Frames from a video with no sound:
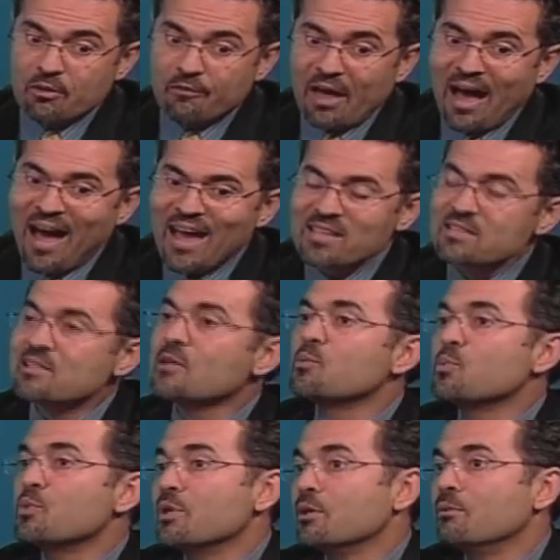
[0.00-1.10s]
the height that
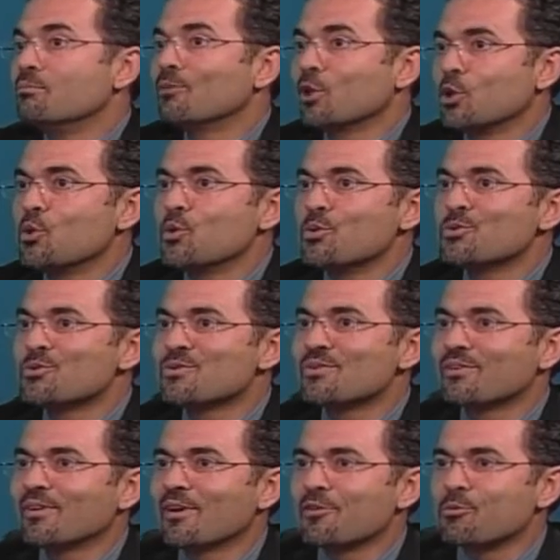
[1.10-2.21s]
we lose
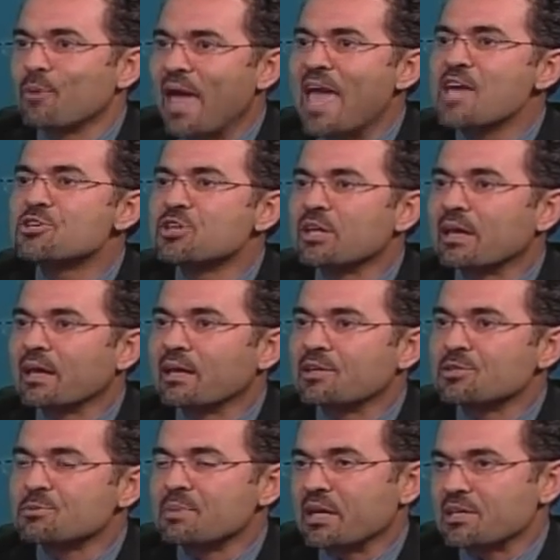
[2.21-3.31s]
through aging
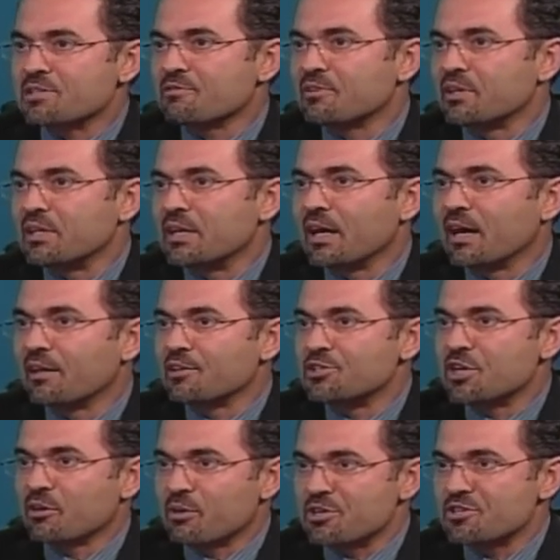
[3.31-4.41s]
is because of the
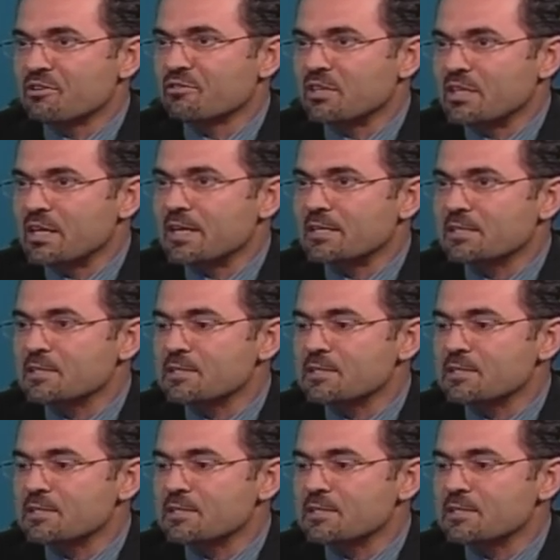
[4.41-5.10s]
degeneration of the discs.